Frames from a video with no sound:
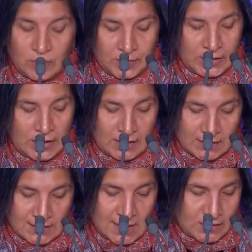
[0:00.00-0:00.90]
opinion,
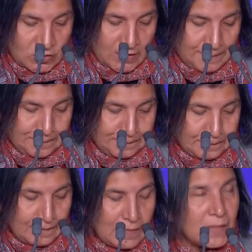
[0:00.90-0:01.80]
etc.
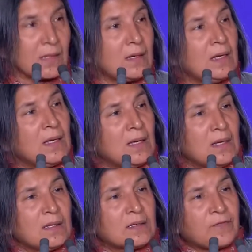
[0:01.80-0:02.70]

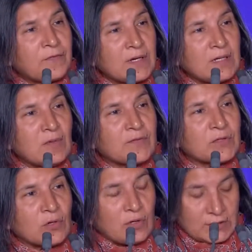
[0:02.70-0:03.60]
The freedom of
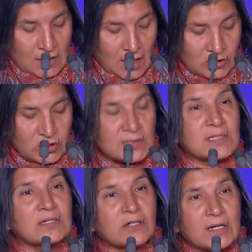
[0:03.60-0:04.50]
thought,
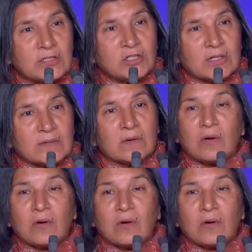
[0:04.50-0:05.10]
conscience, and religion,